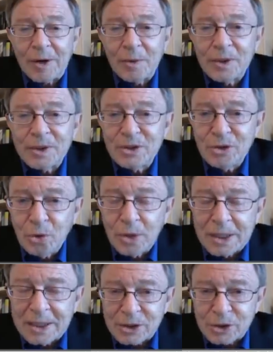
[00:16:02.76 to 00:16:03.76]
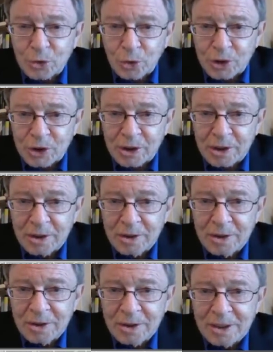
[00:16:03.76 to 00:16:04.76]
was doing in Sochi.
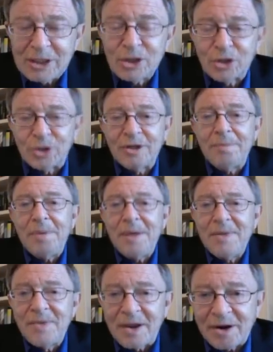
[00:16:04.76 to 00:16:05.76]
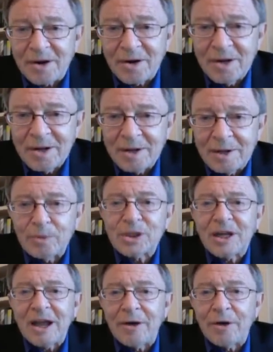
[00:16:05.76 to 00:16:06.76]
He shouldn't have been there. It was
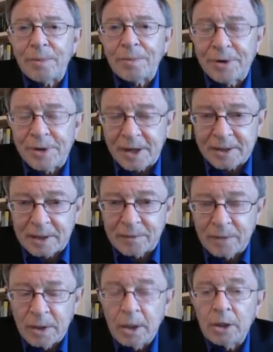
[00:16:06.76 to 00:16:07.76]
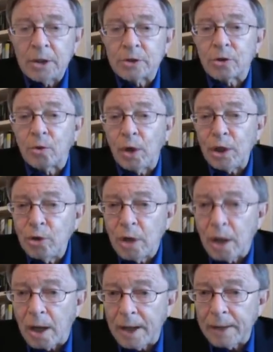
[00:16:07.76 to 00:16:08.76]
counterproductive. So what you
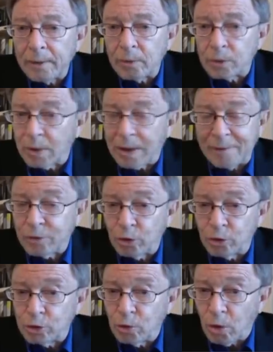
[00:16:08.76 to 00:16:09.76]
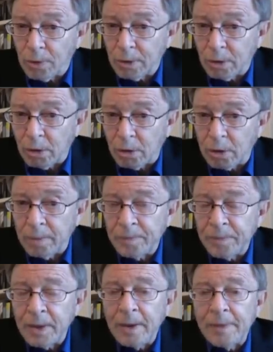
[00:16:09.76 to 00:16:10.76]
got was what I've told you all along,
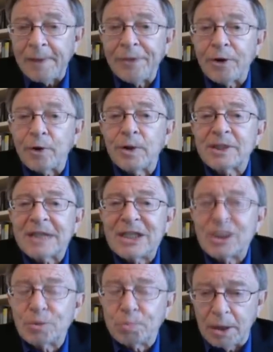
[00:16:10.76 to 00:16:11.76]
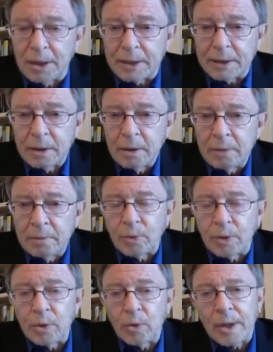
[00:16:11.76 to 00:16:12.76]
that there is a split
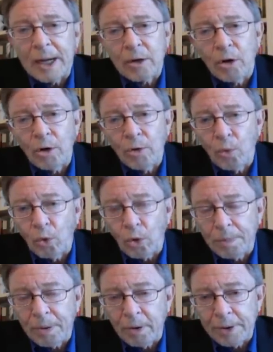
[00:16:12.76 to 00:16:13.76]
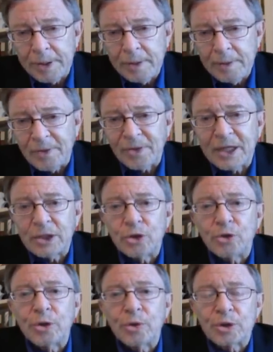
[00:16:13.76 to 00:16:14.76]
between what I call the war party that thinks
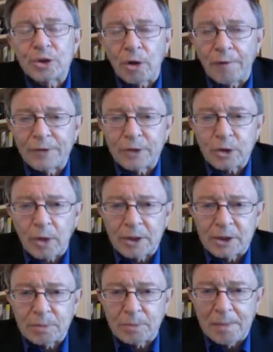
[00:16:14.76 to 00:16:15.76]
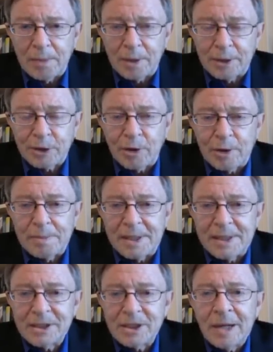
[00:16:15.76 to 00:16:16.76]
you can resolve this crisis by military
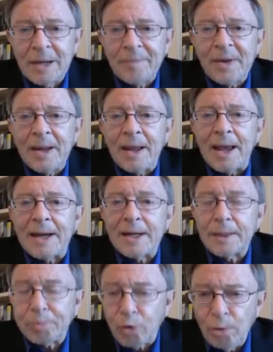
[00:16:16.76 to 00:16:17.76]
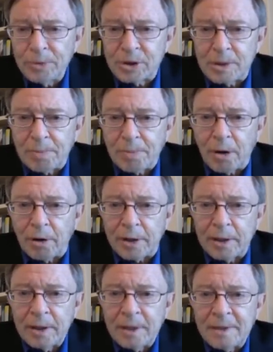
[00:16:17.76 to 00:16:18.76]
means and a diplomacy
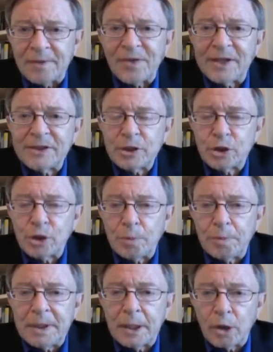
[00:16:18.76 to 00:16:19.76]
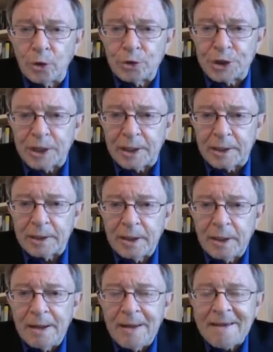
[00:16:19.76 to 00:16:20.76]
party that thinks it should be negotiated.
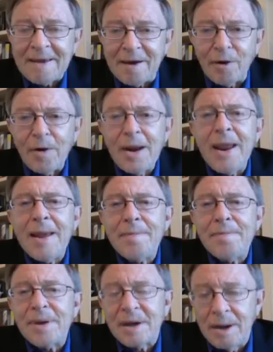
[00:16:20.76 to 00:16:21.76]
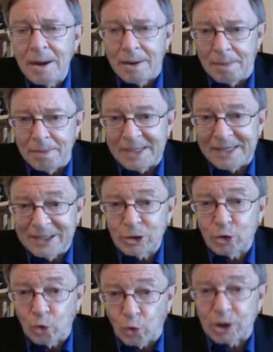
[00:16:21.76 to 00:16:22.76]
Kerry had become, in
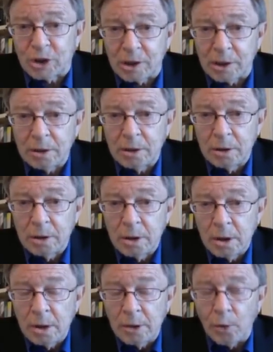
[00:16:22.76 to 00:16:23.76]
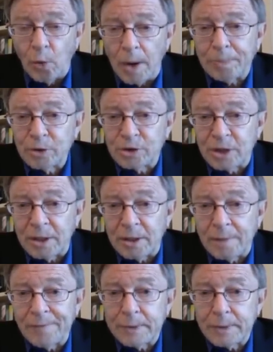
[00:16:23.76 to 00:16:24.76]
Sochi, the
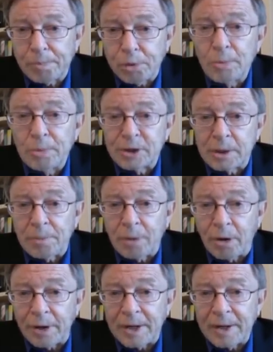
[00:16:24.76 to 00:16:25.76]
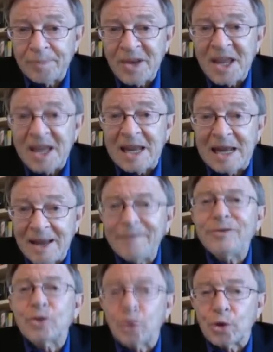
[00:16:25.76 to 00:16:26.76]
representative of the diplomacy party. He
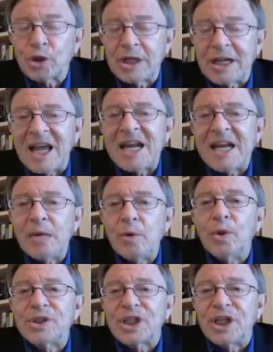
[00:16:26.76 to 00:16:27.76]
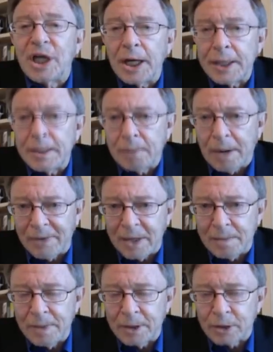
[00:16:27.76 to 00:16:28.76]
left Sochi and he was gutted by the
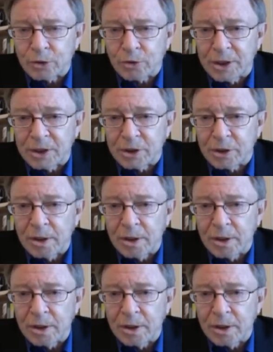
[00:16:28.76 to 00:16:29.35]
administration.